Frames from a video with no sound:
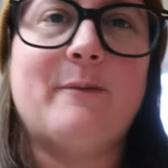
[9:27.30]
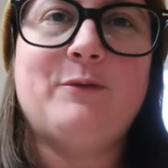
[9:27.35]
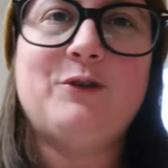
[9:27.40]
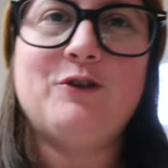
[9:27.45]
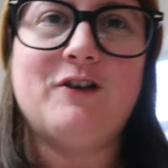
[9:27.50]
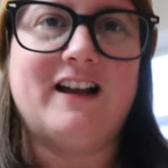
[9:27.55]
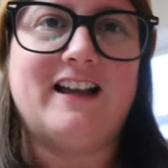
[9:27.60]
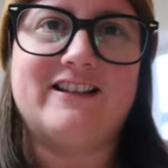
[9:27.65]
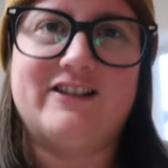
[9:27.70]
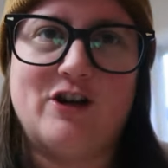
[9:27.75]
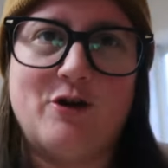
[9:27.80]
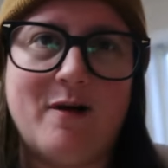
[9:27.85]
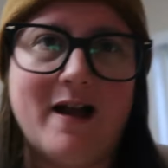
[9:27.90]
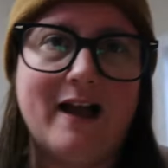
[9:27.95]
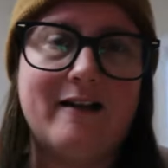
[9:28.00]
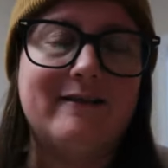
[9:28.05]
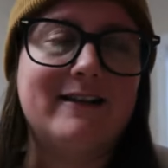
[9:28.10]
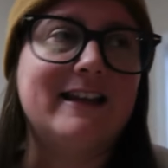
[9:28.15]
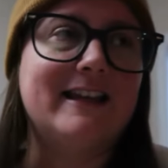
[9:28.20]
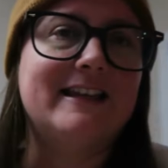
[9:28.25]
You guys know
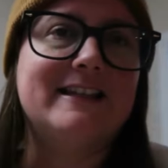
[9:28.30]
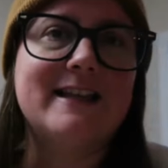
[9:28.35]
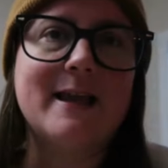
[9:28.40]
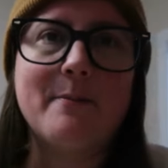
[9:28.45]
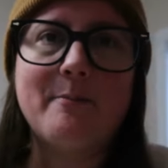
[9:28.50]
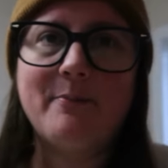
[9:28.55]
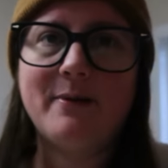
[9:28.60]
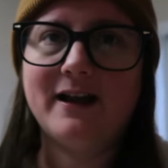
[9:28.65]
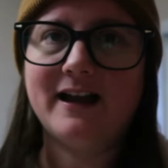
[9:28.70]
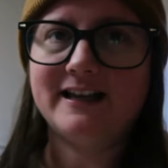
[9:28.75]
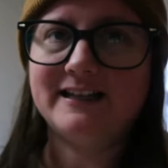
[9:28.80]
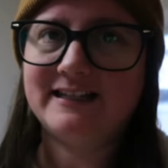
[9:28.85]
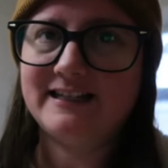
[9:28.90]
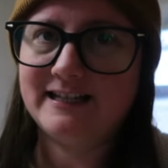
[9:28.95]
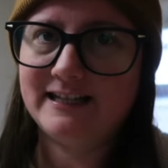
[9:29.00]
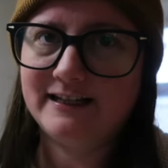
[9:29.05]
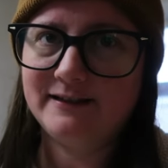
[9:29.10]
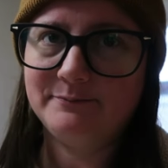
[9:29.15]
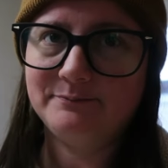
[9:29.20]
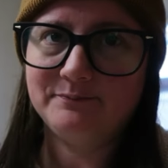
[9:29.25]
how it is.
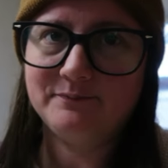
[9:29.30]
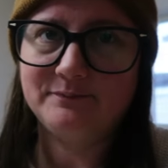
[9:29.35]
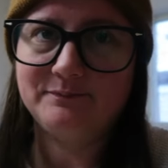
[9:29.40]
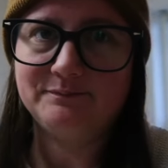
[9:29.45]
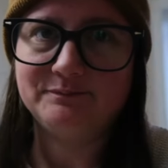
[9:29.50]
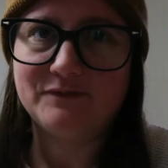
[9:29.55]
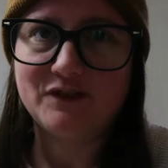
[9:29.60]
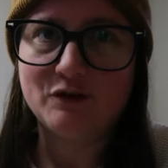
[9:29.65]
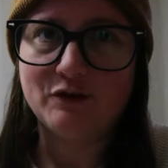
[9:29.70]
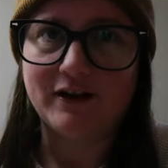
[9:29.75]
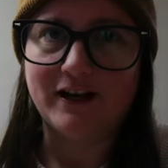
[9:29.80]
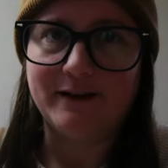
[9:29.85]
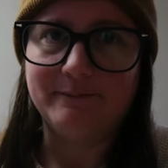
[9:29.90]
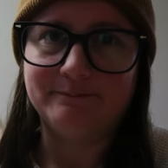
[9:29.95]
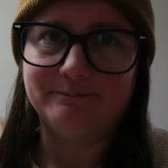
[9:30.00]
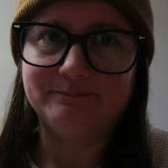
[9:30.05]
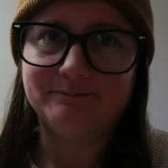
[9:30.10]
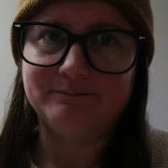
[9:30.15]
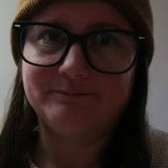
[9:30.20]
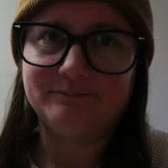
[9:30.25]
But sorry,
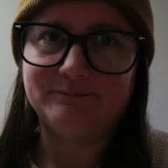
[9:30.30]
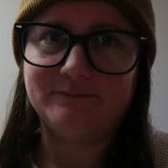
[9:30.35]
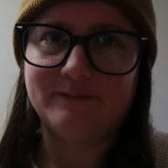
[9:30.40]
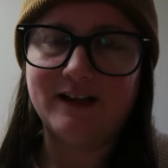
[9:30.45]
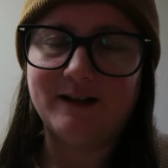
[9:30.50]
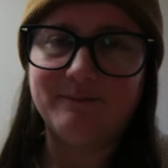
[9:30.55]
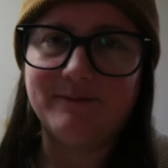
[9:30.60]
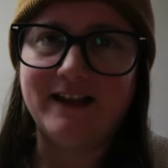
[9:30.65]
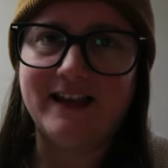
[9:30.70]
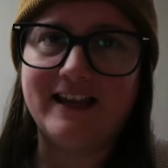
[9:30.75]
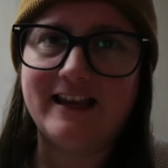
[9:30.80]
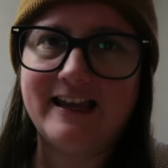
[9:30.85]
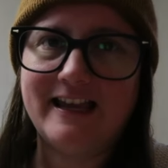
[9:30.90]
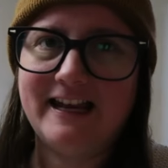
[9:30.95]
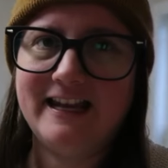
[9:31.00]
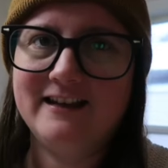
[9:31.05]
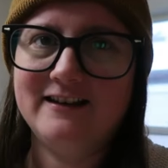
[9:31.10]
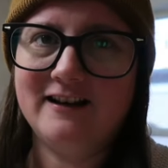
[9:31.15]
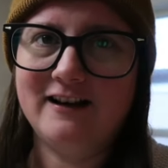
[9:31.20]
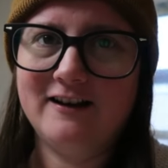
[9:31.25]
I'm like
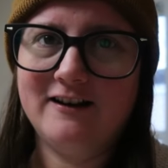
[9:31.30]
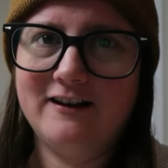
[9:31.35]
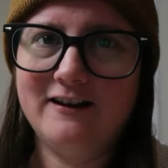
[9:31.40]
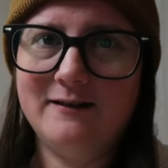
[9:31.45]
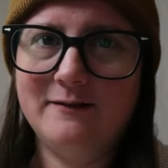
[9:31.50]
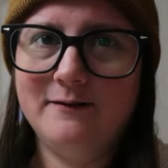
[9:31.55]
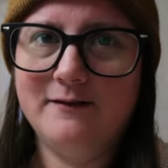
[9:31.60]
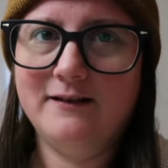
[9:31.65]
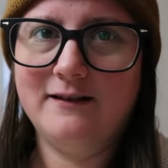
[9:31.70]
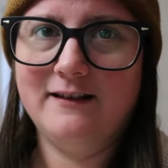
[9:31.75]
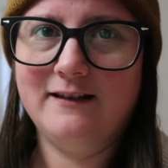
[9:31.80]
getting darker.